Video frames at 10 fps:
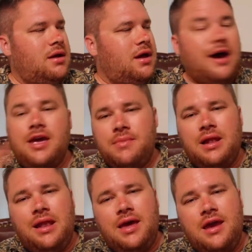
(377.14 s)
I am a
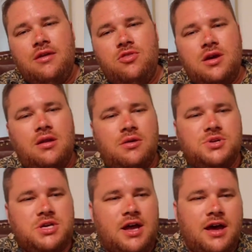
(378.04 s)
lay
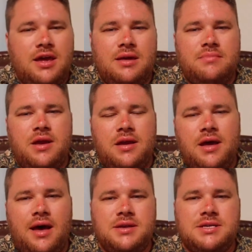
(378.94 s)
theologian. I am
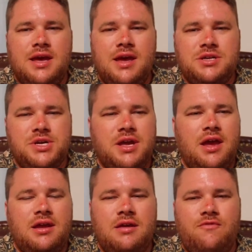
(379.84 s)
not
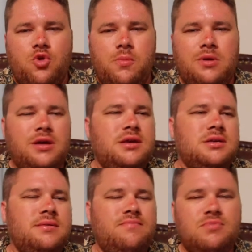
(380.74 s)
educated, formally
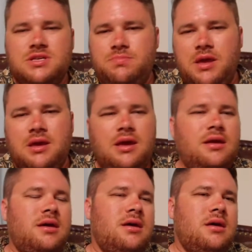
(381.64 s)
speaking,